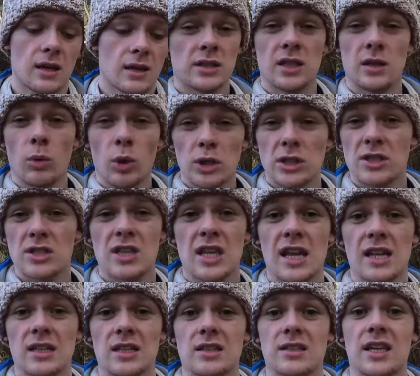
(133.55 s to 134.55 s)
Do you want to stay
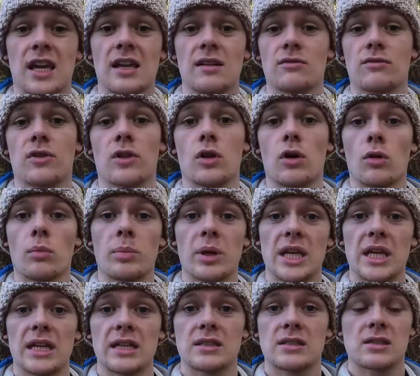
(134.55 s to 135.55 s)
in your tent for long
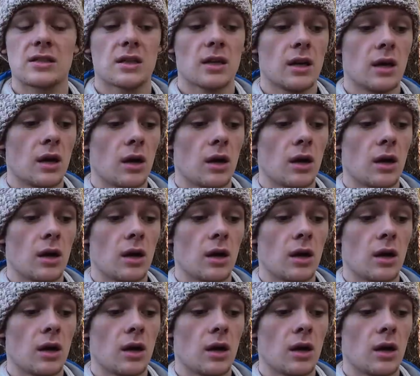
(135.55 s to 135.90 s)
periods,